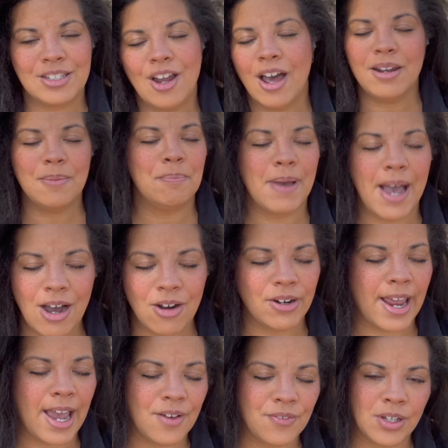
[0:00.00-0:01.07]
not about
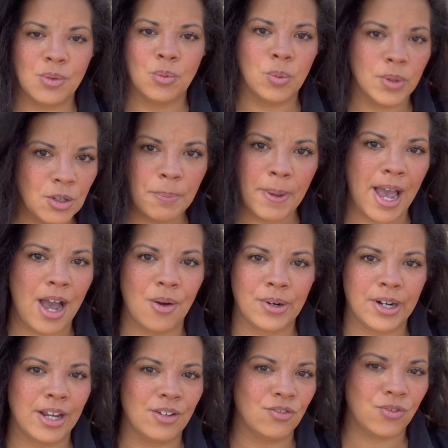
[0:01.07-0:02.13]
having willpower
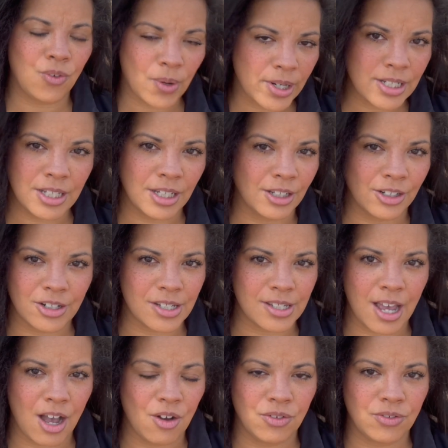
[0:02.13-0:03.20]
and forcing
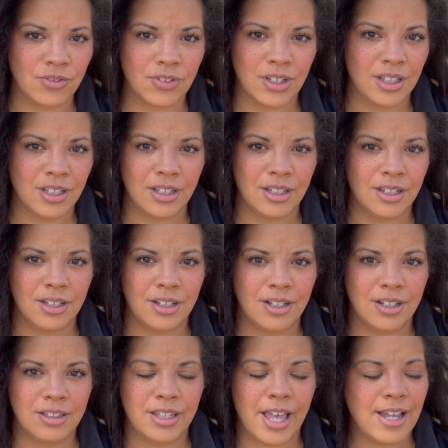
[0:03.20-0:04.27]
yourself.
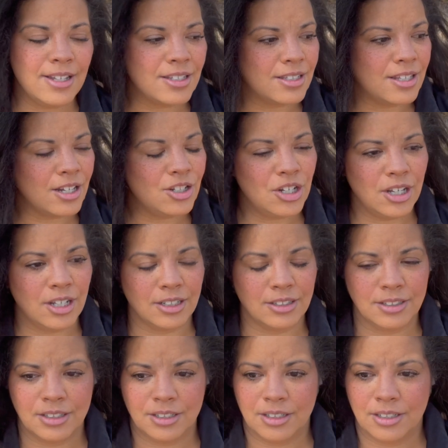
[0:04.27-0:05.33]
That's such a,
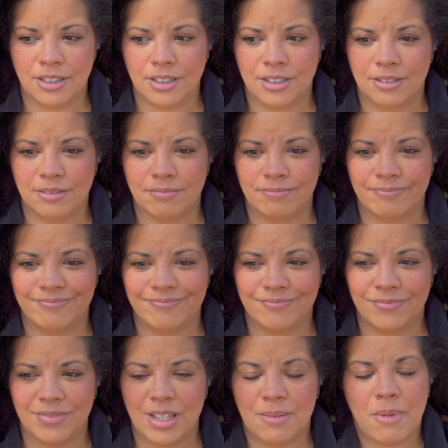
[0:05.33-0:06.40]

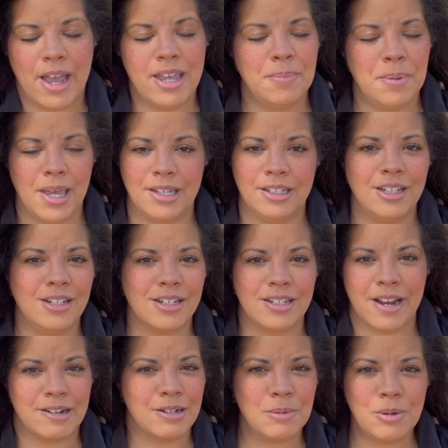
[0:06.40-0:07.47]
in my opinion, a
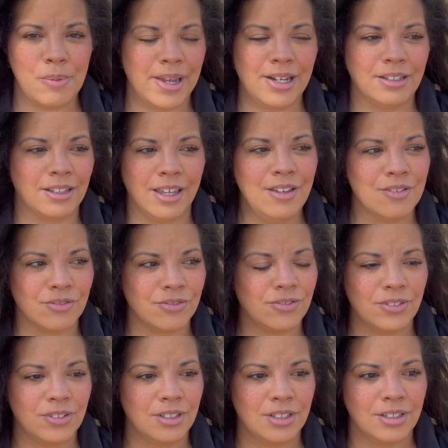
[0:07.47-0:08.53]
terrible way to live.
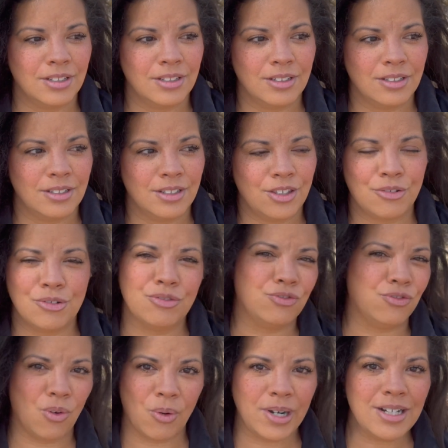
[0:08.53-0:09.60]
Through
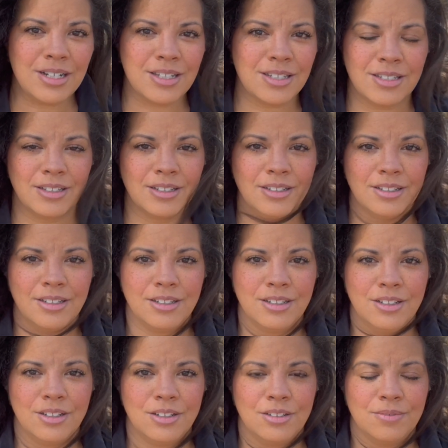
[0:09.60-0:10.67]
force,
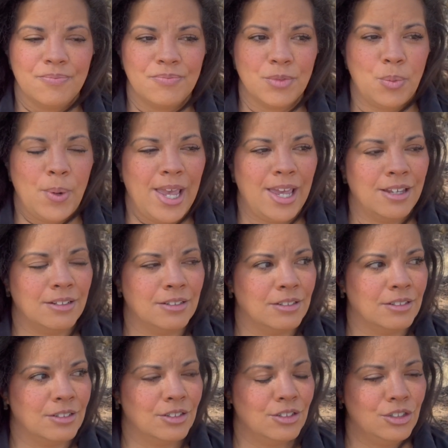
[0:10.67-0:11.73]
when
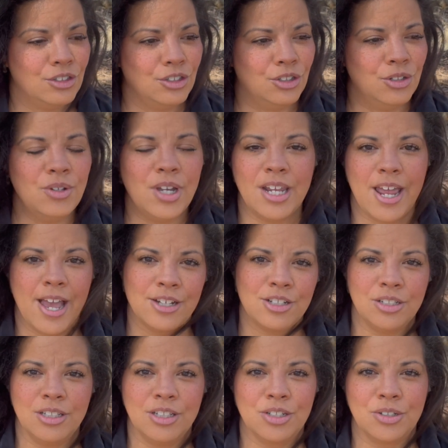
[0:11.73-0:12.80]
you can
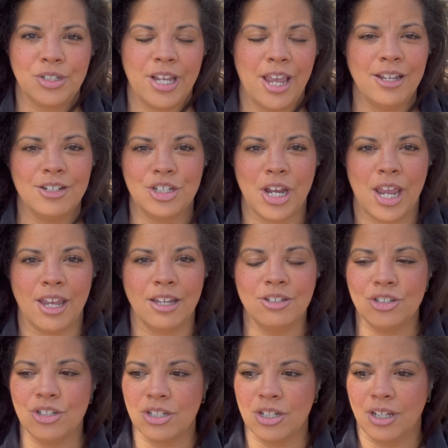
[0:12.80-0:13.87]
actually create
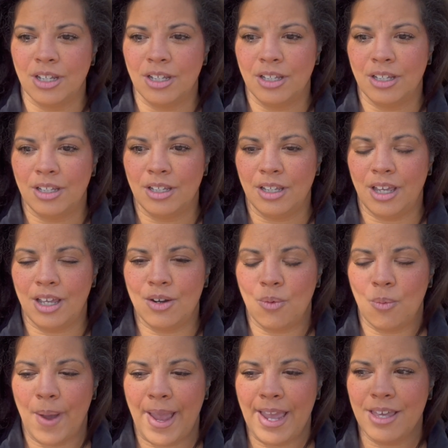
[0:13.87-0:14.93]
change in a
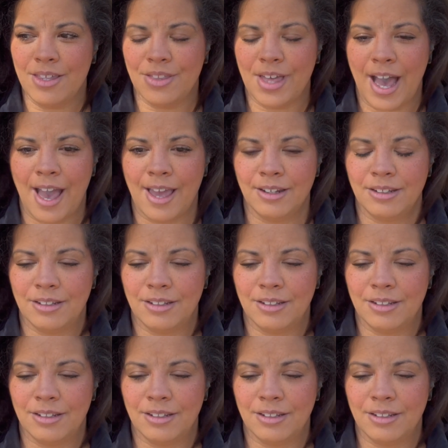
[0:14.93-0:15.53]
way that